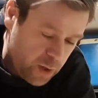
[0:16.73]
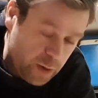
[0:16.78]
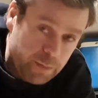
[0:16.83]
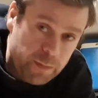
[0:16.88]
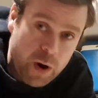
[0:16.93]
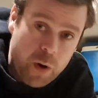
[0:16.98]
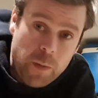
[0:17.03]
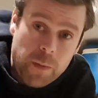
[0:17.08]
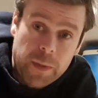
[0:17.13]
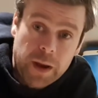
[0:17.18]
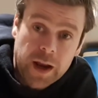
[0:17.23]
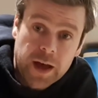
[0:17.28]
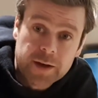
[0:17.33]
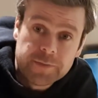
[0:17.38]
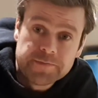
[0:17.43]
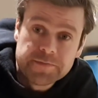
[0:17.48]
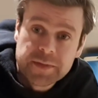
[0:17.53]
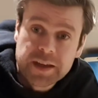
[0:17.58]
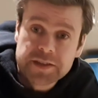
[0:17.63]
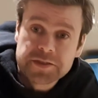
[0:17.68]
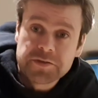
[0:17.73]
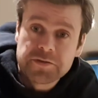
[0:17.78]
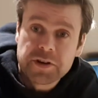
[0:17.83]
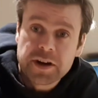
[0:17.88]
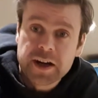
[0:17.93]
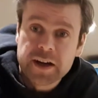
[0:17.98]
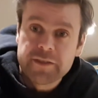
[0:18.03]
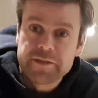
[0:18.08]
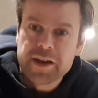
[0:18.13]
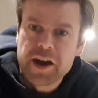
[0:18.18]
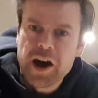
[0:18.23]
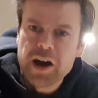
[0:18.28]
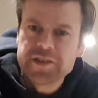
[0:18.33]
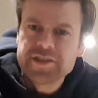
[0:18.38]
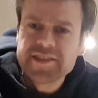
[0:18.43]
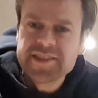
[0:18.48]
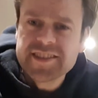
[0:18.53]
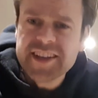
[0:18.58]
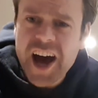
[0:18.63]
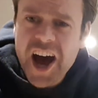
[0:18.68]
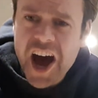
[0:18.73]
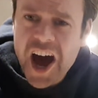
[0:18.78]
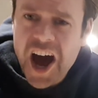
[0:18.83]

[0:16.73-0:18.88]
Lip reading: Malt Miller has arrived. Huzzah!